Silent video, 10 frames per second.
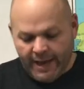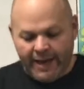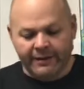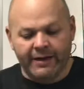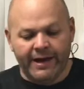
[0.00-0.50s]

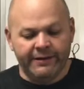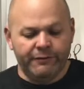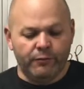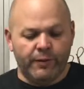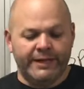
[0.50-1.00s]
And kind of
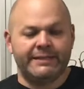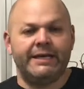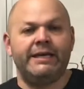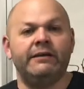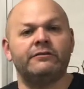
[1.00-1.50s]
the ways that
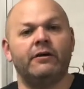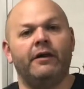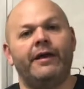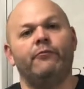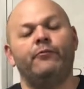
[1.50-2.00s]
he saw that